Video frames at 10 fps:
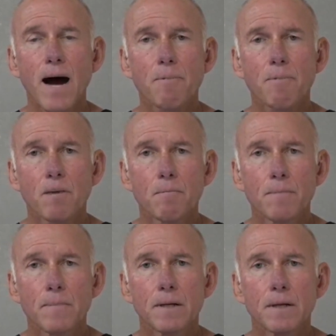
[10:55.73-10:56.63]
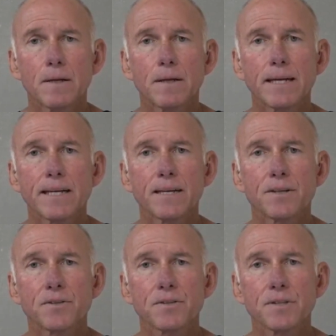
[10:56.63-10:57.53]
problem
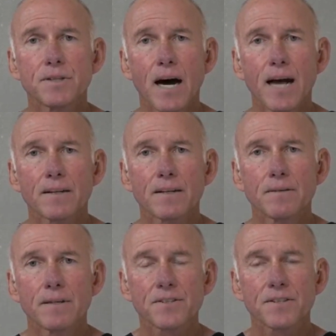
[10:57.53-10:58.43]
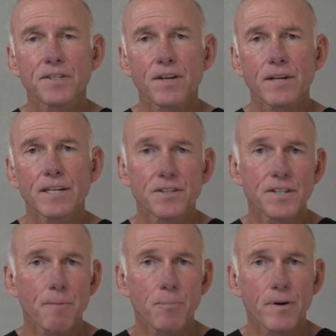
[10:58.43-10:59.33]
is not necessarily
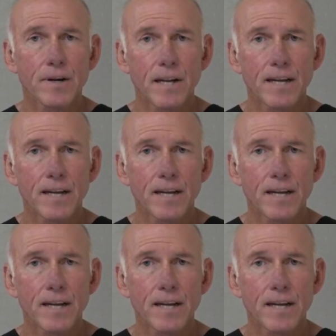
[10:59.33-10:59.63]
distemper,